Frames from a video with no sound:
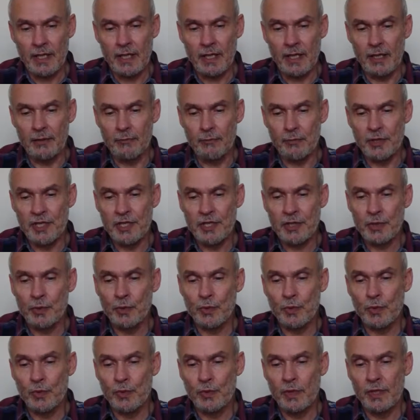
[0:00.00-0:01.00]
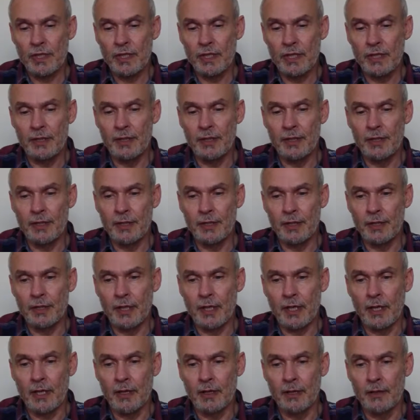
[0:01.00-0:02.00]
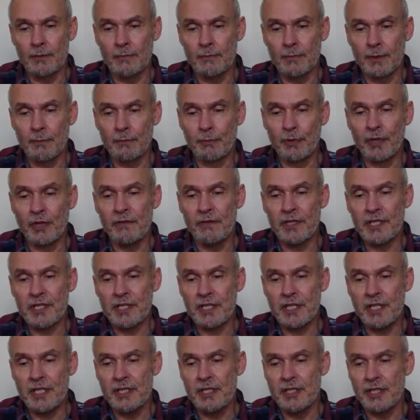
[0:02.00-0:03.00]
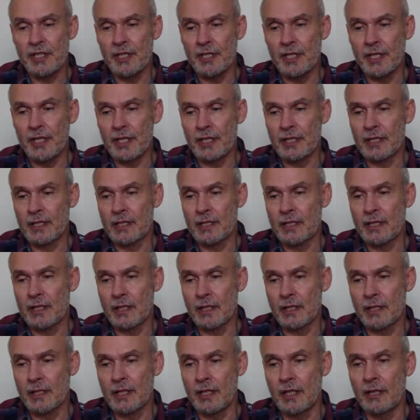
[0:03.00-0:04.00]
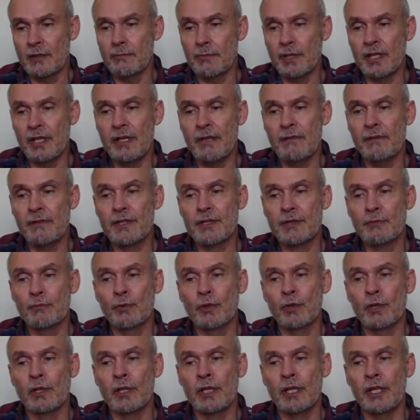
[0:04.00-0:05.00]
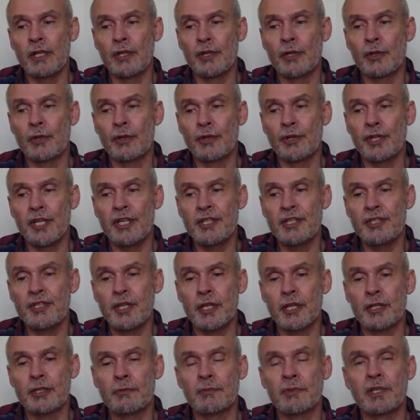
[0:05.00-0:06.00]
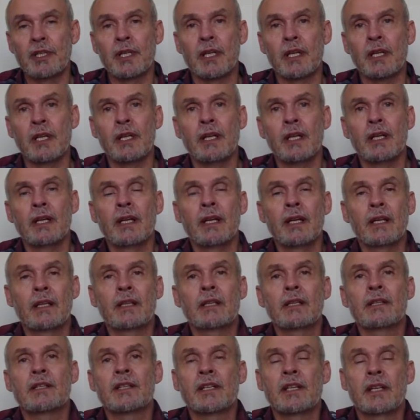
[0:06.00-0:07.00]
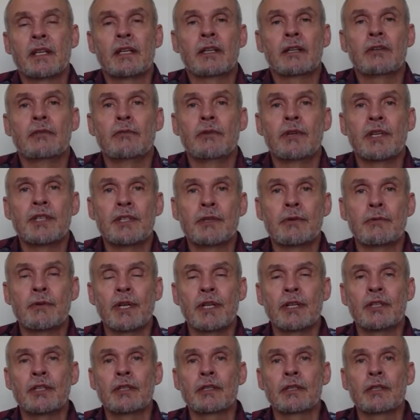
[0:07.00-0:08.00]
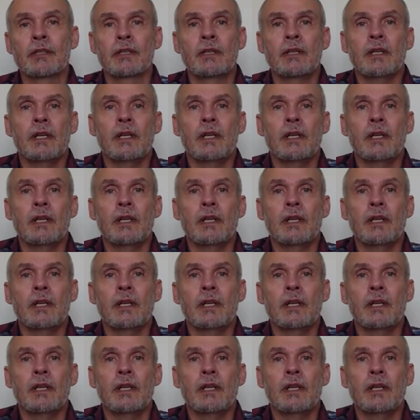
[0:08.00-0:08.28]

And we saw in uh, the previous teaching that uh, the unbelievers will incur their judgment at the second resurrection.